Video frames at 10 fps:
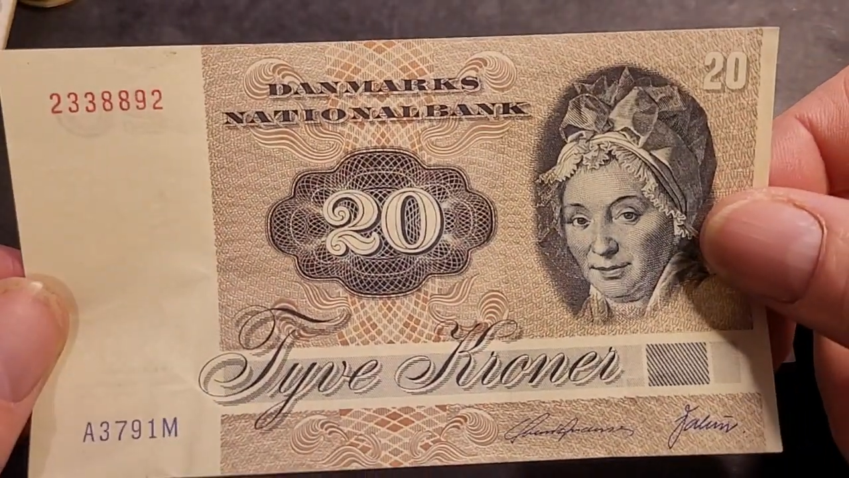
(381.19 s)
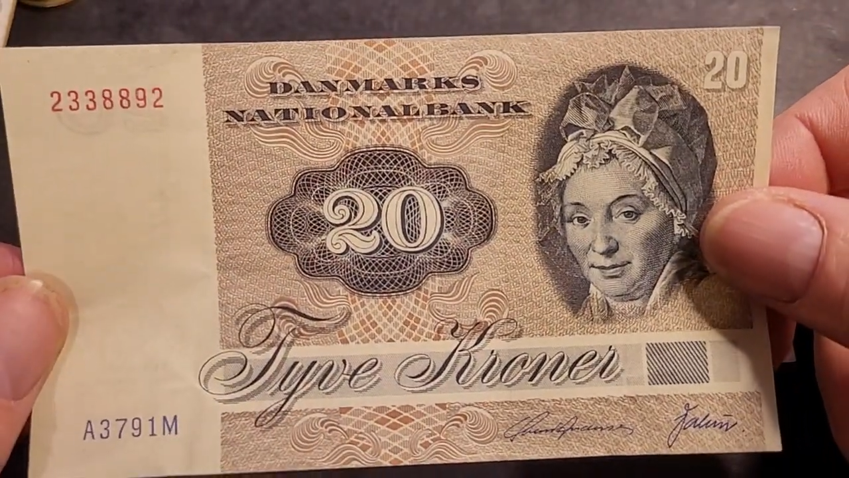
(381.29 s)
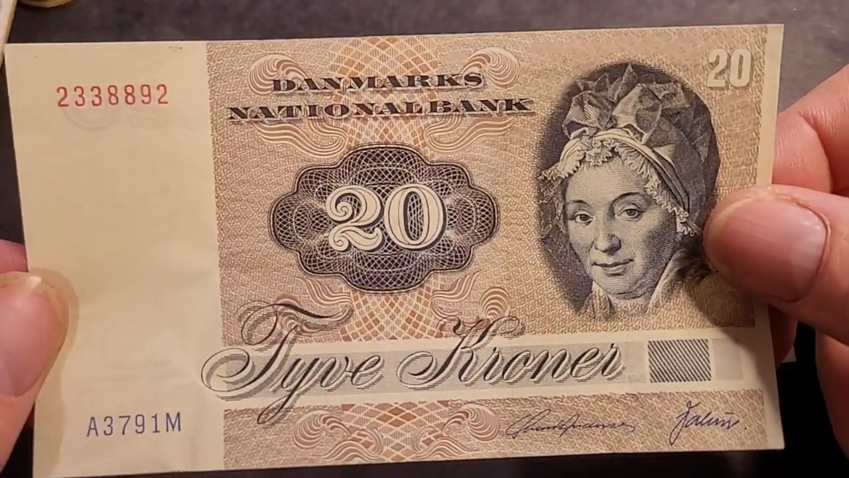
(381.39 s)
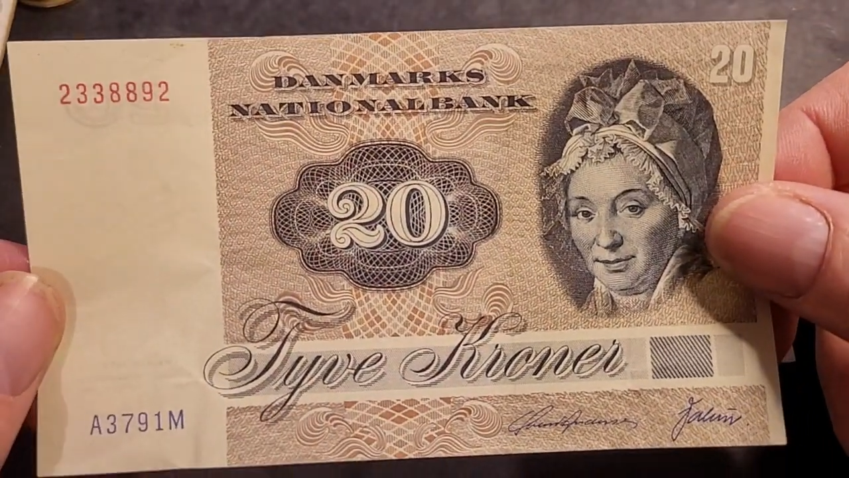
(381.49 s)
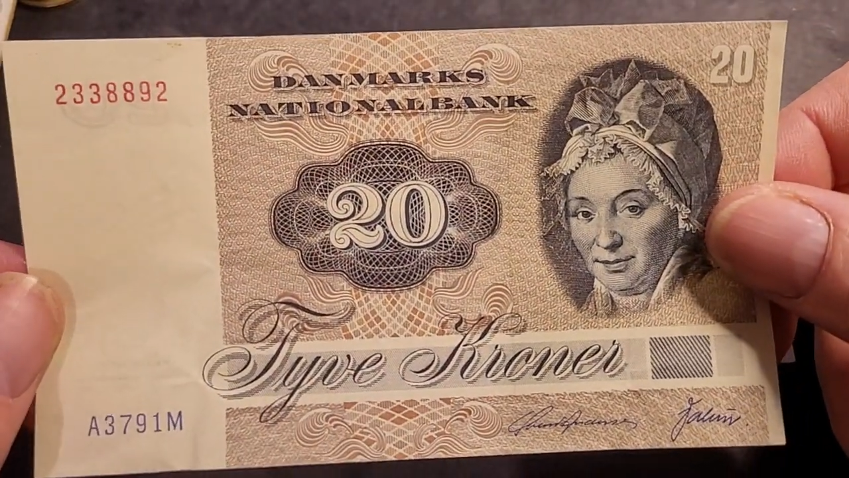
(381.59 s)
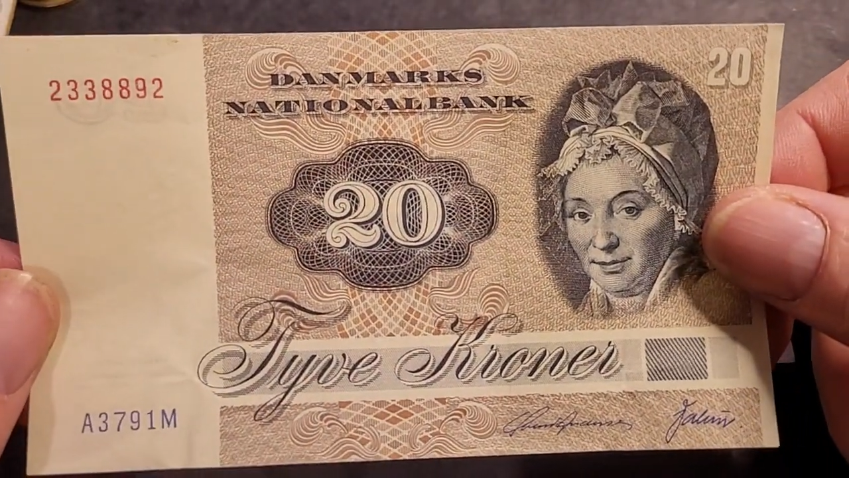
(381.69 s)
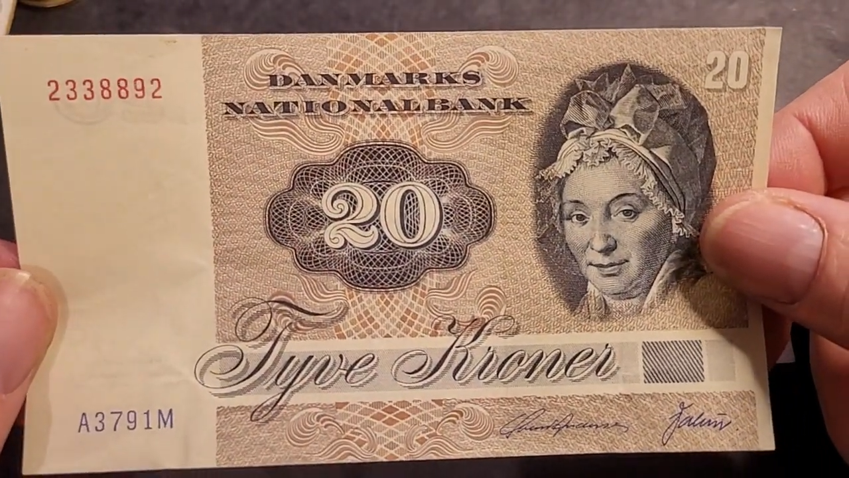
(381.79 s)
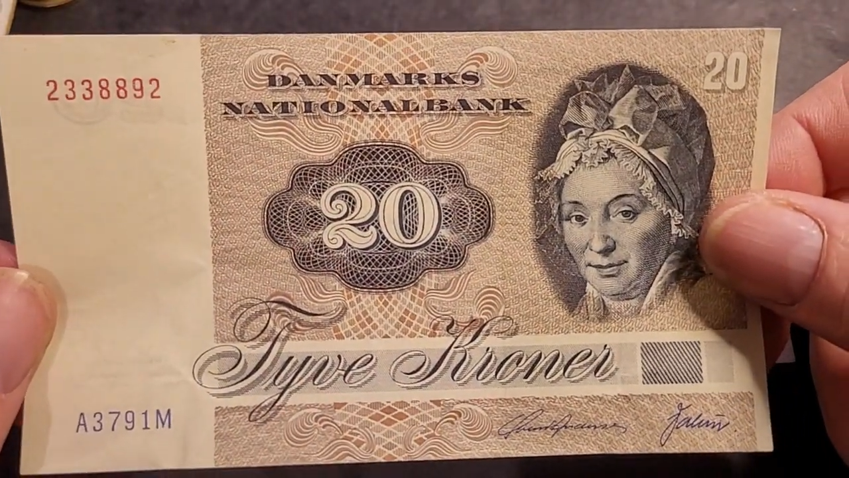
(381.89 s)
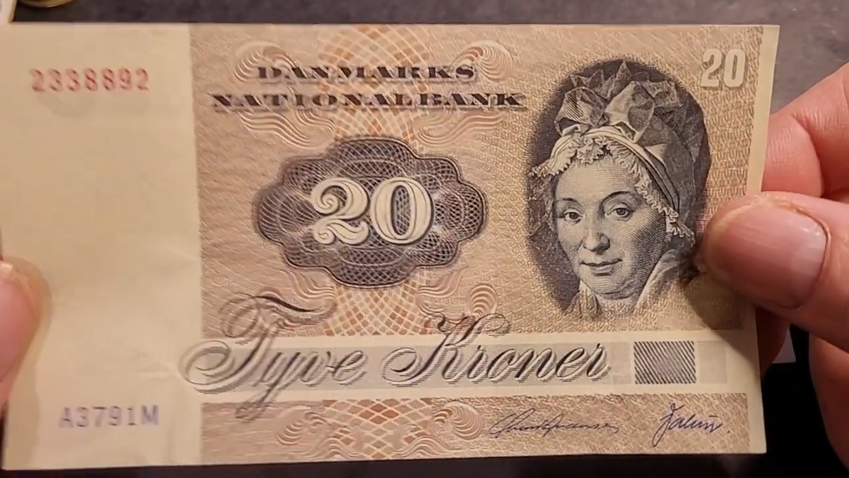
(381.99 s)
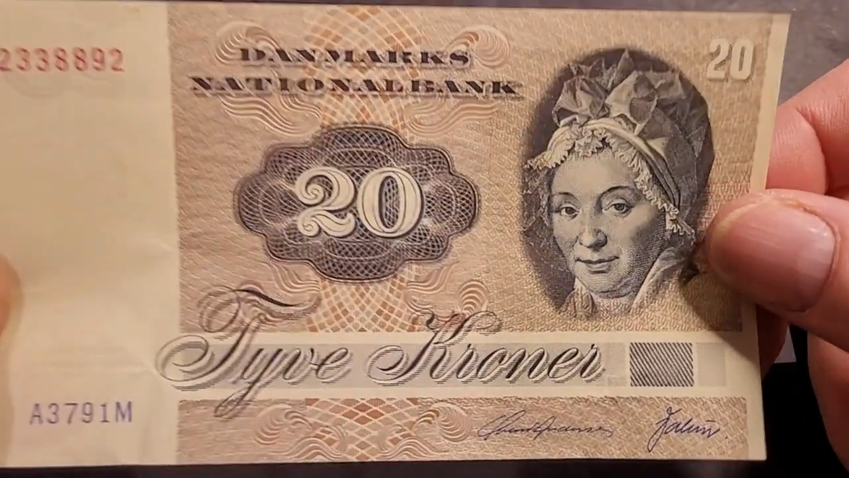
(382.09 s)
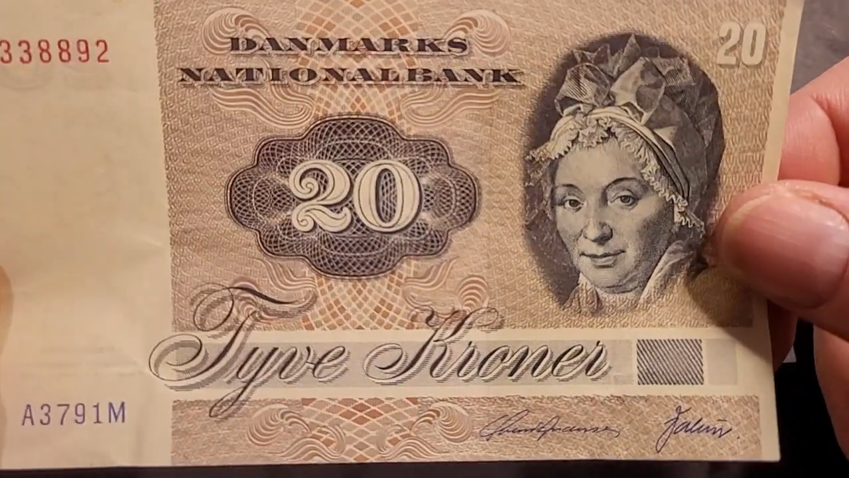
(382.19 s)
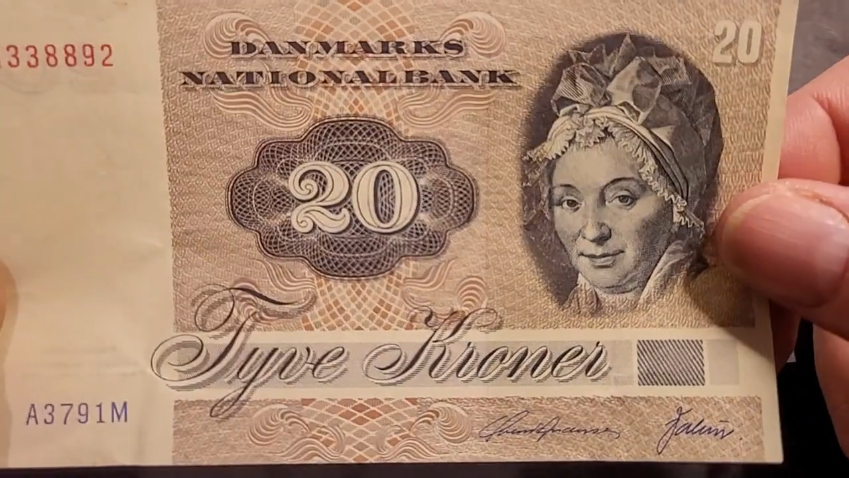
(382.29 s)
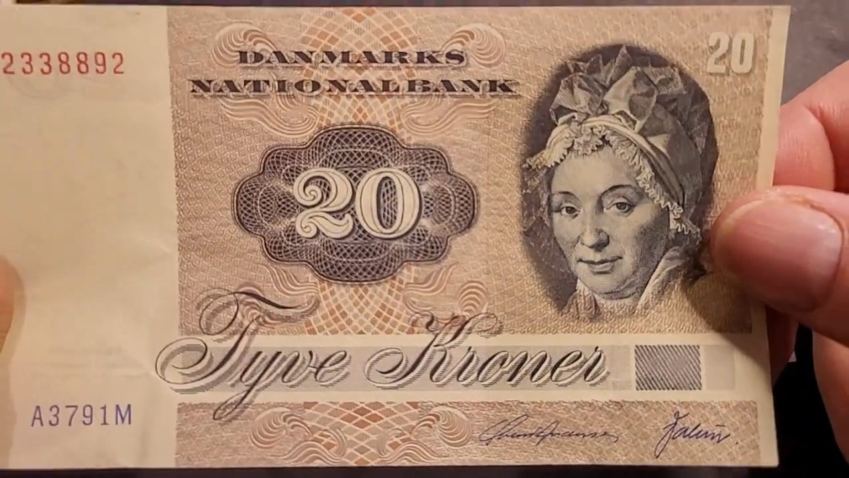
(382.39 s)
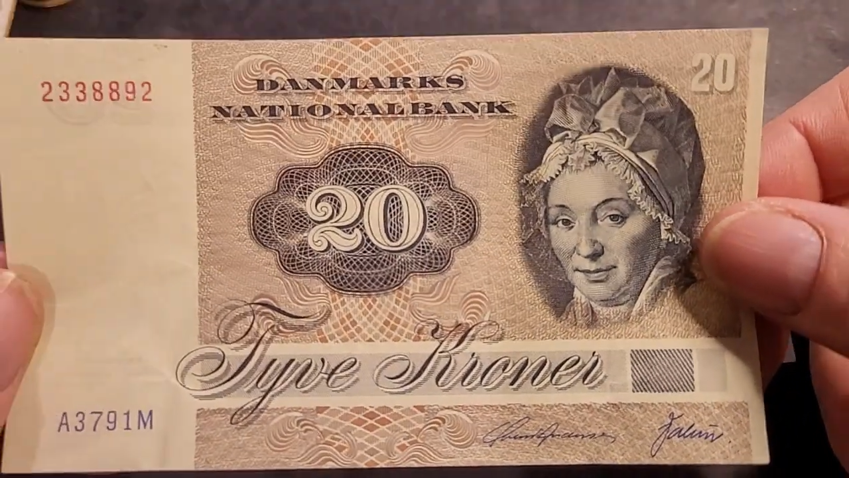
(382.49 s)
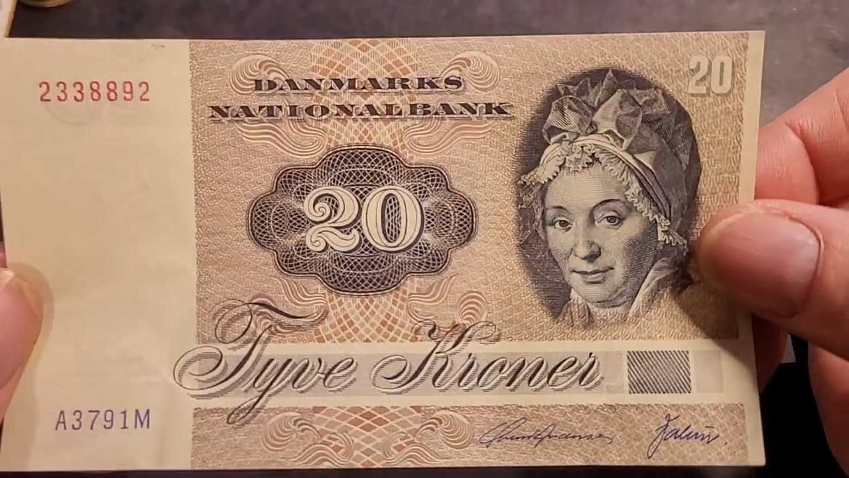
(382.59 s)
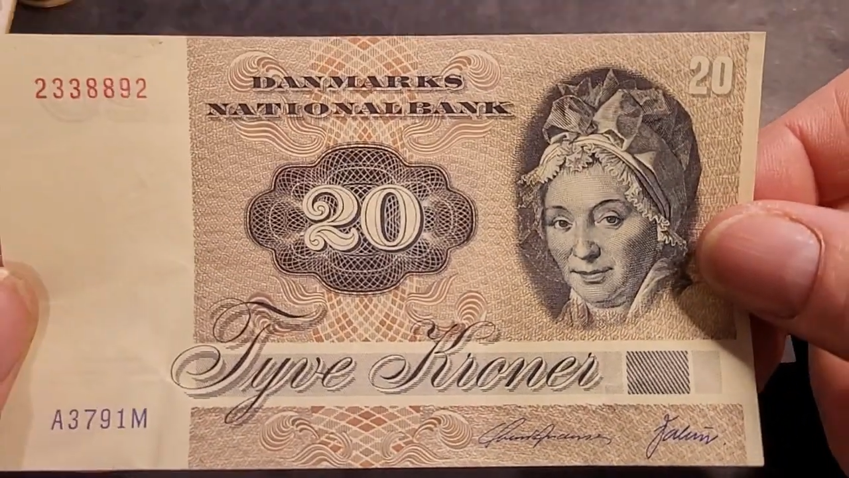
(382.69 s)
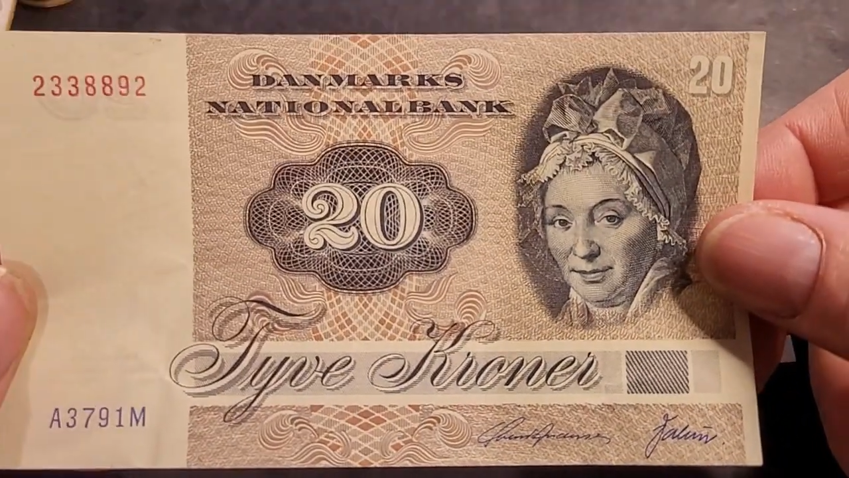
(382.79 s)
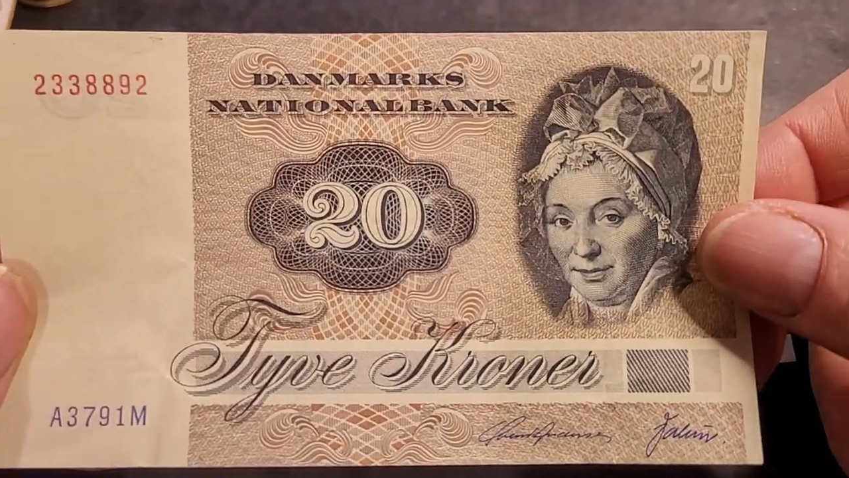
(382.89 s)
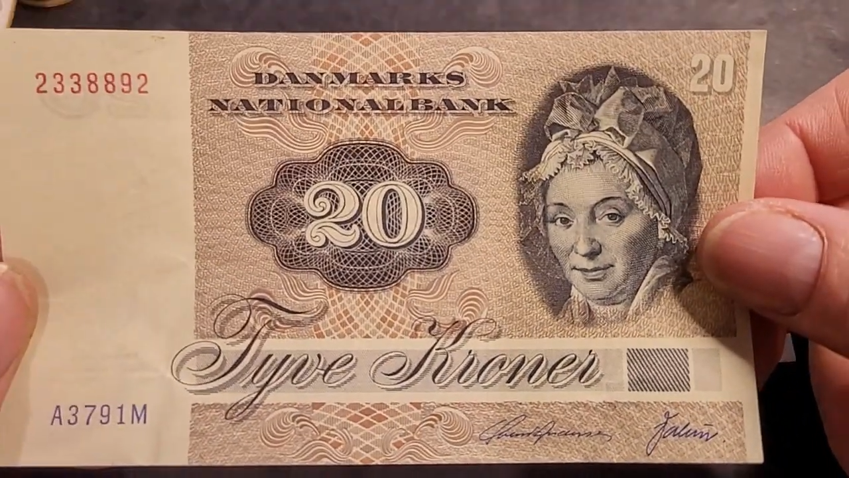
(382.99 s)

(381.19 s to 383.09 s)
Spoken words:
krona banknote.